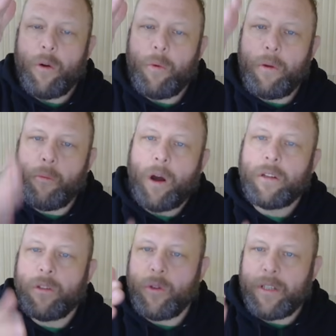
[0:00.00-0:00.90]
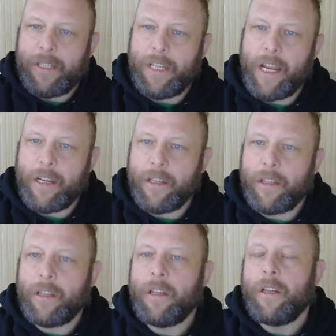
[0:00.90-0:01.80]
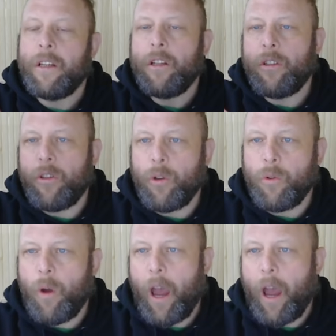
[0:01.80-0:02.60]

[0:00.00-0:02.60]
we want to send to